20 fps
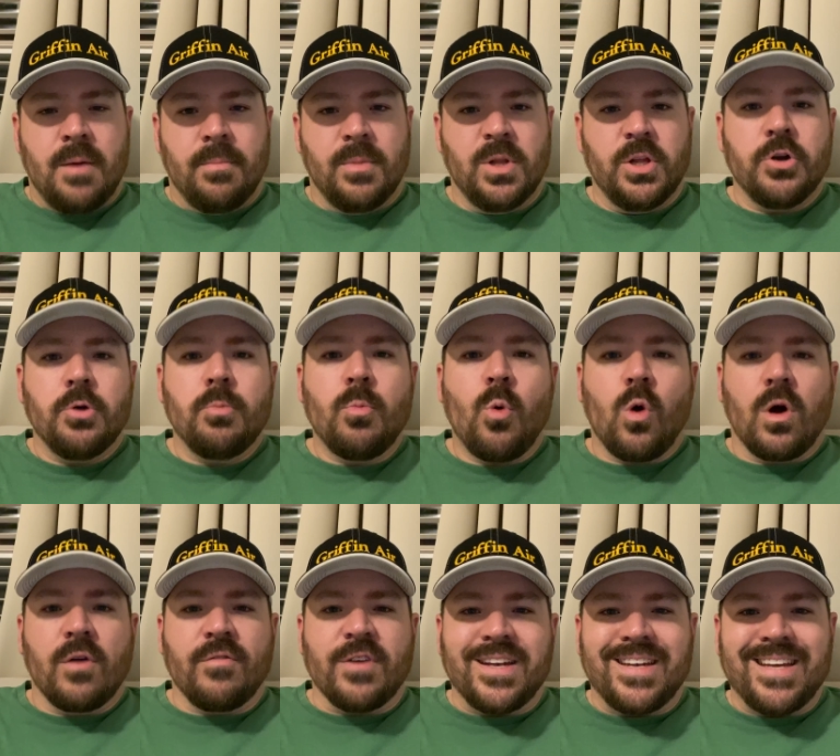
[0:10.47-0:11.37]
I'm a little more
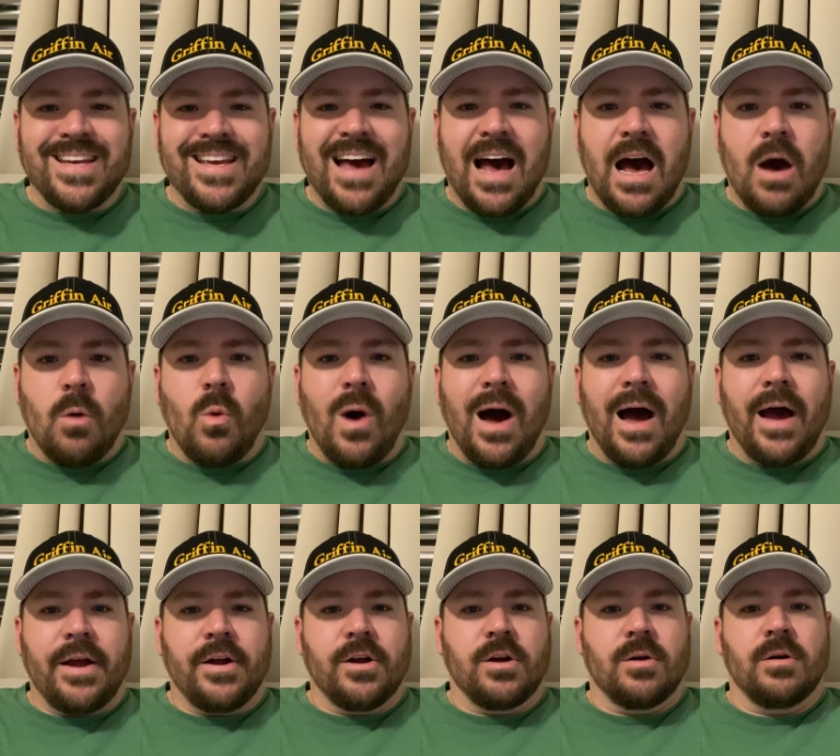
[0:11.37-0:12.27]
of a
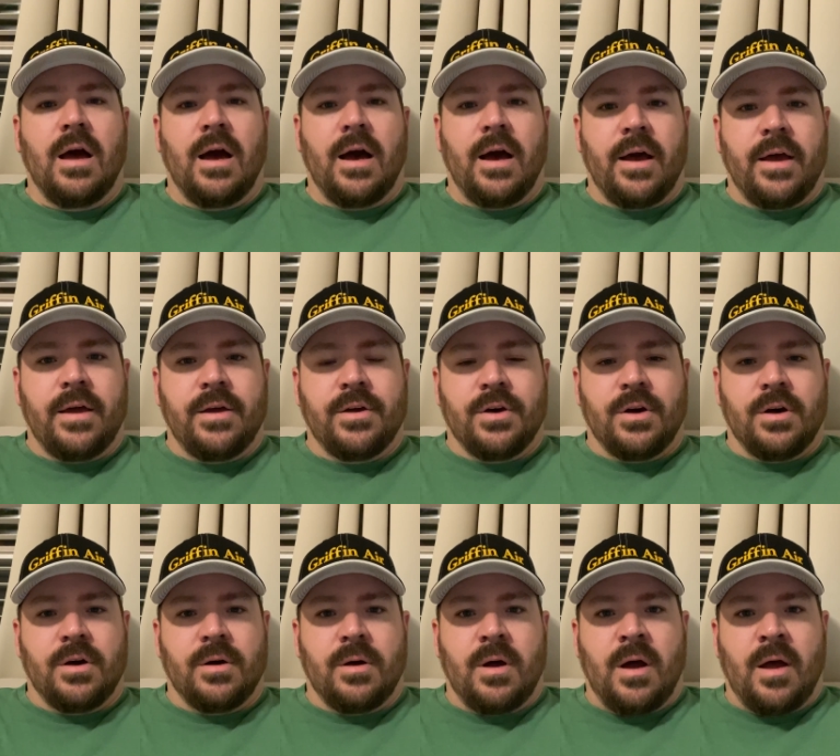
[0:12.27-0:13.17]
DIYer. I,
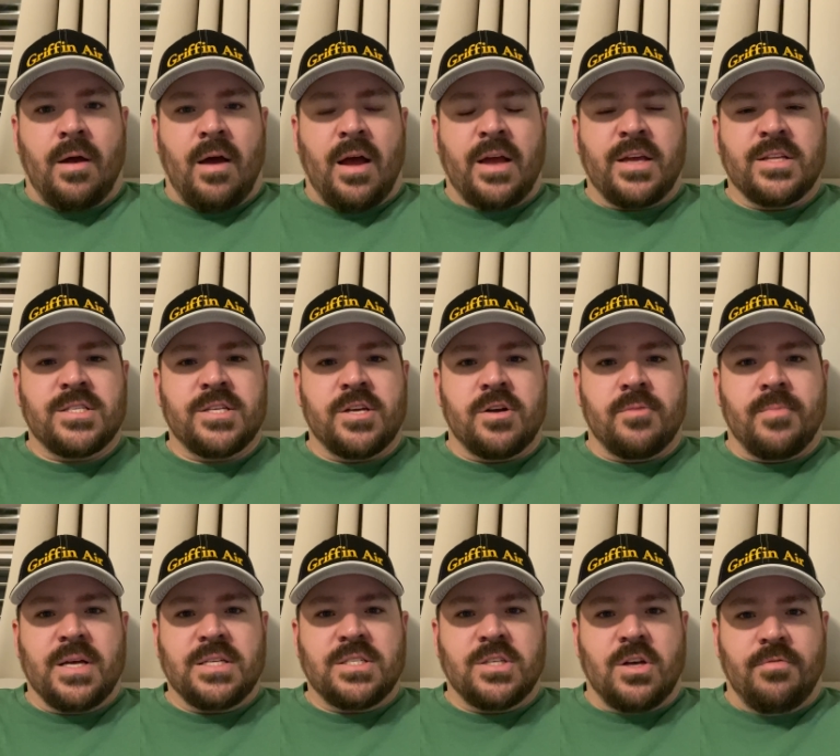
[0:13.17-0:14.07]
uh, I consider
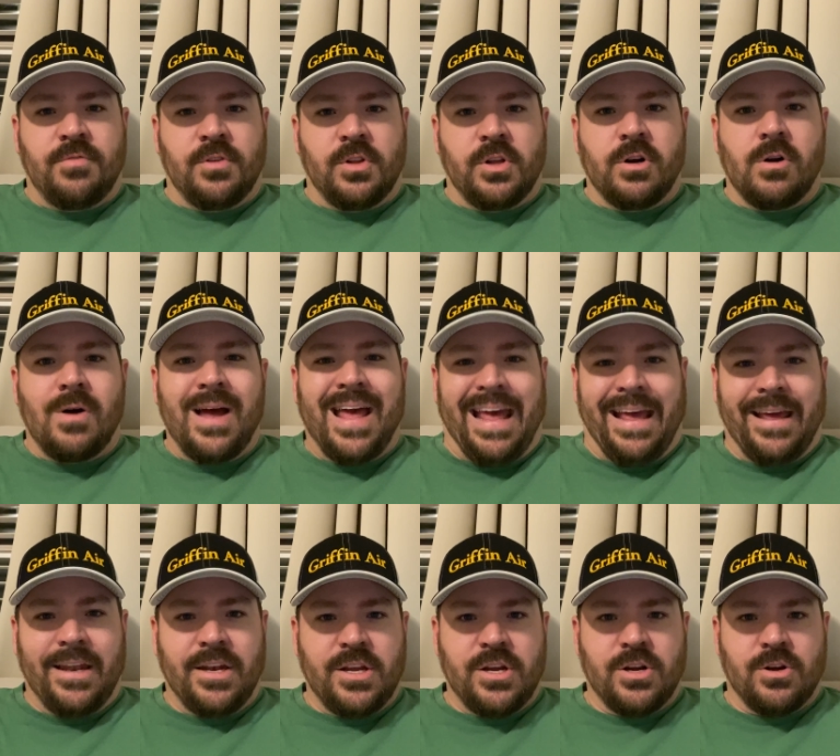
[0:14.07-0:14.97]
myself a little
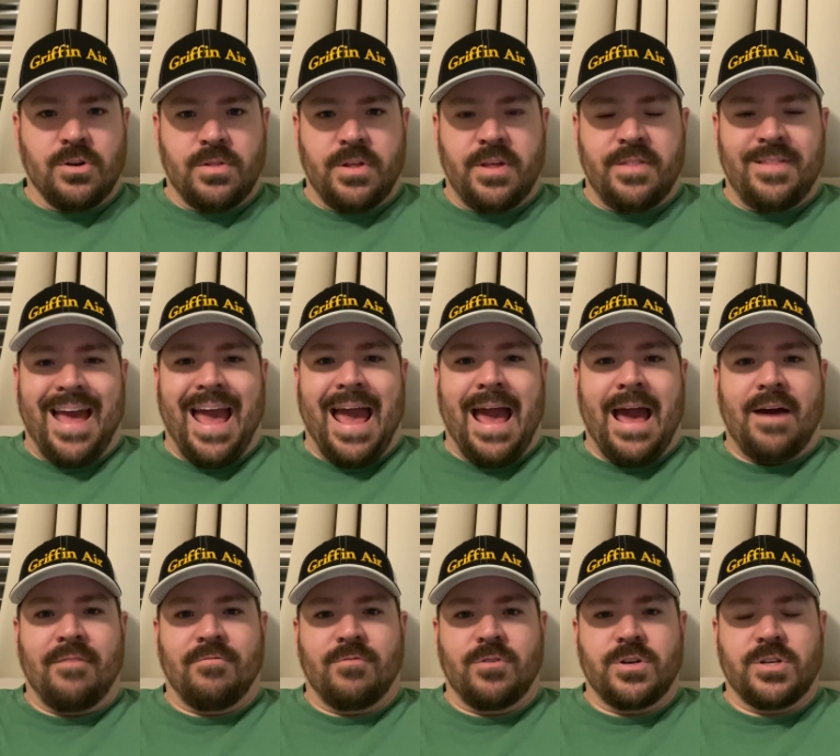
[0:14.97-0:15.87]
handier than the
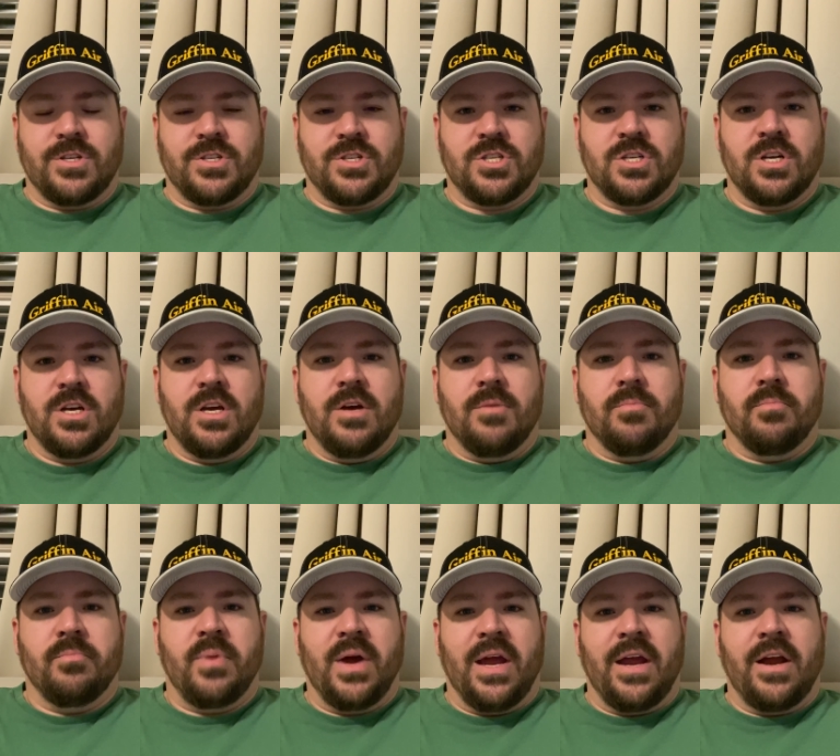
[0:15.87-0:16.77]
average
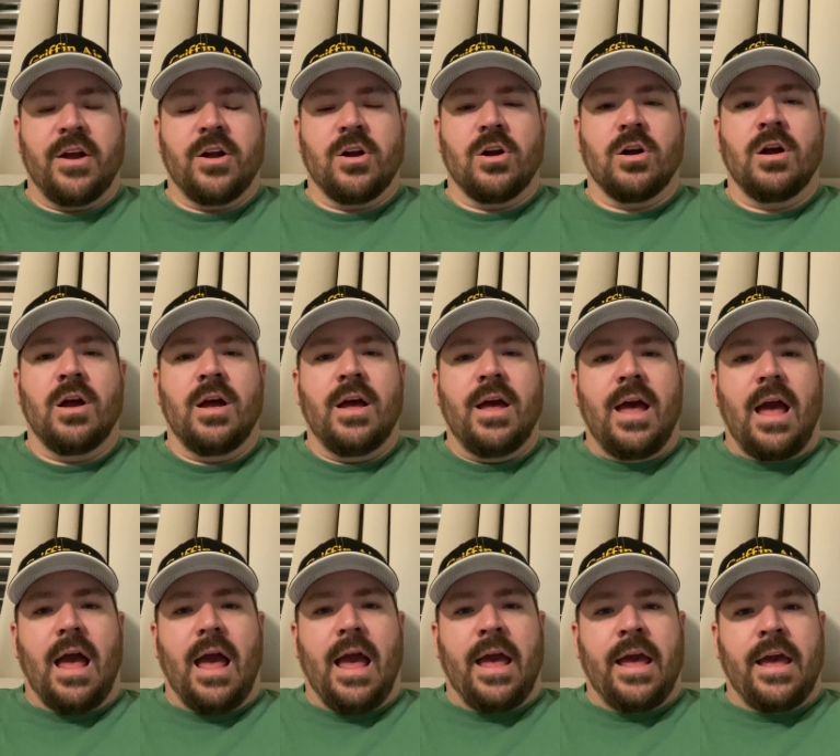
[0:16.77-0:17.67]
bear.
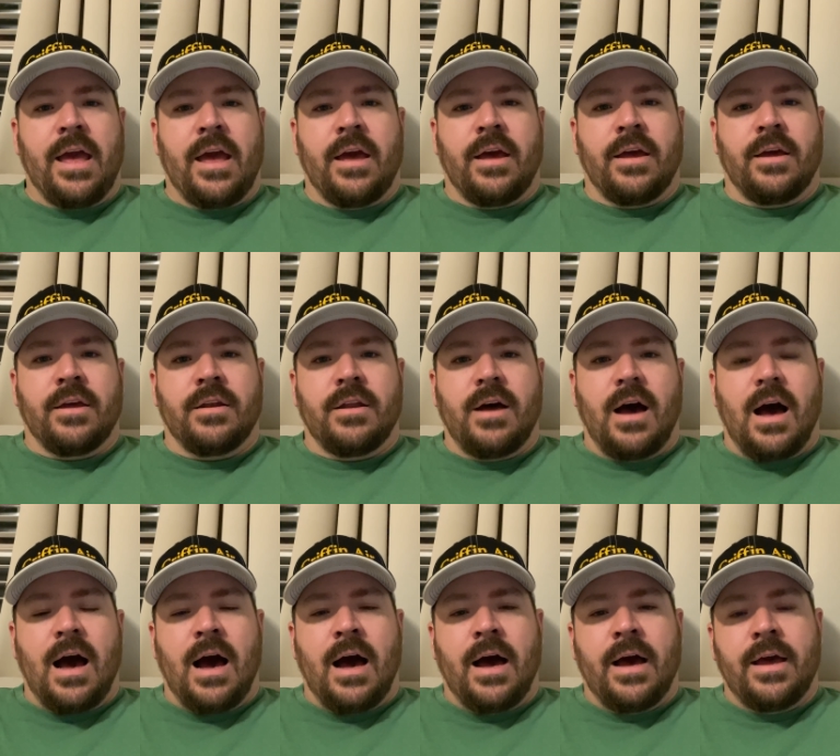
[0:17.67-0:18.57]
And
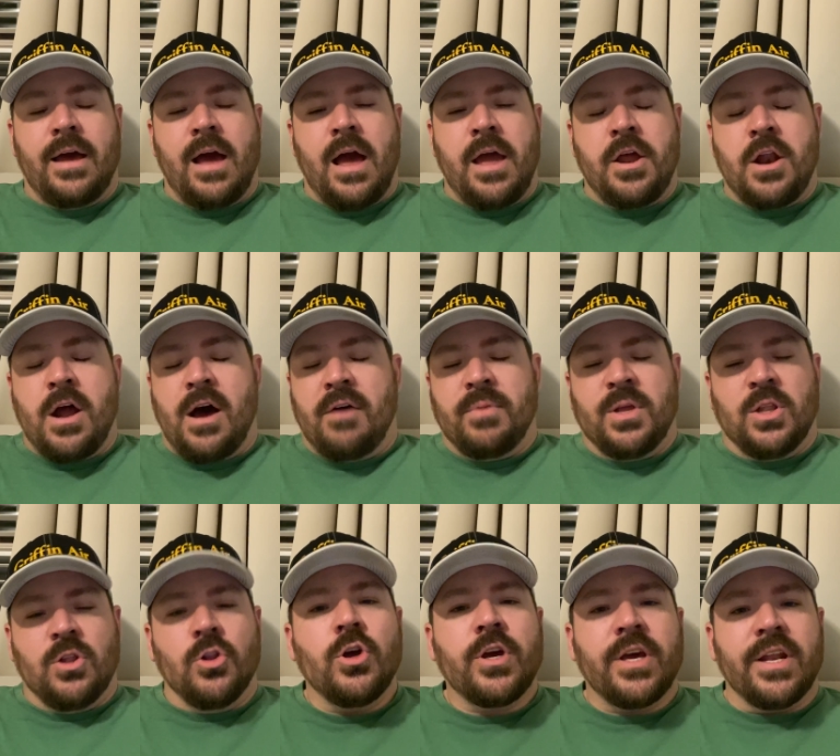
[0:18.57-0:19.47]
I, and I've
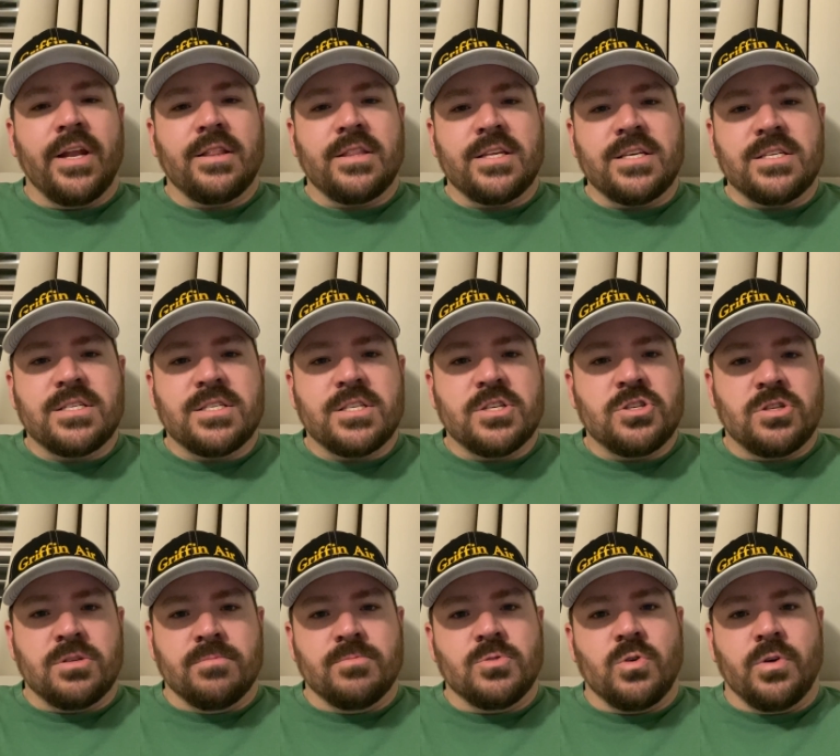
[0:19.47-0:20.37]
been looking at these
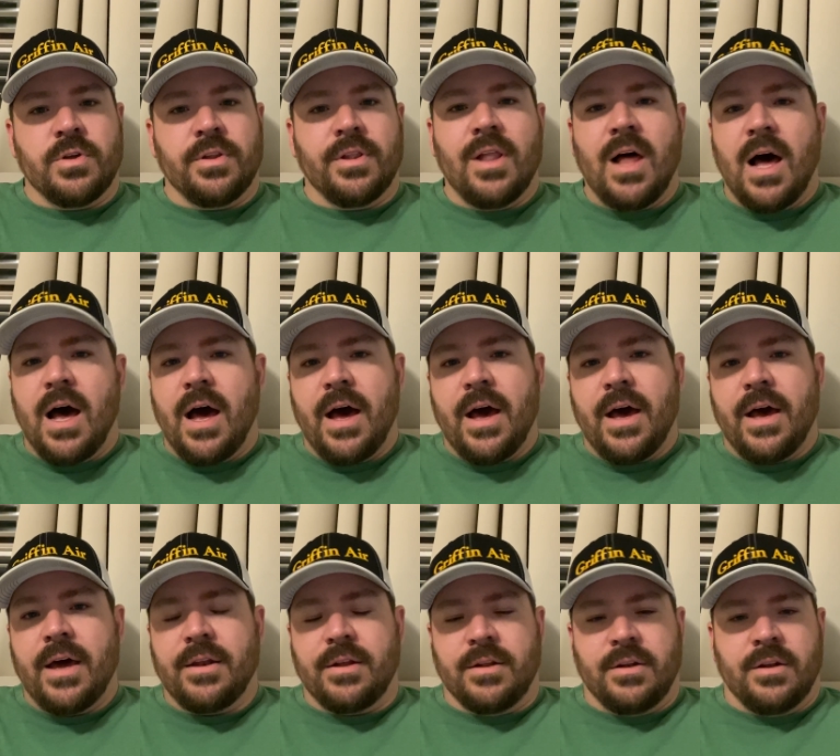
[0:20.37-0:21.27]
systems
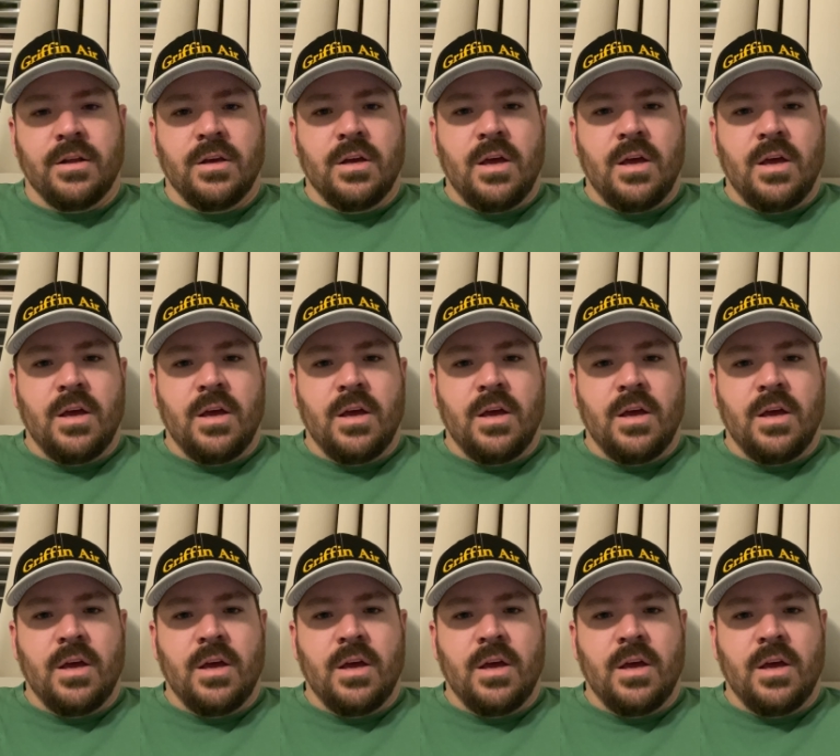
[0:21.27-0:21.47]
online and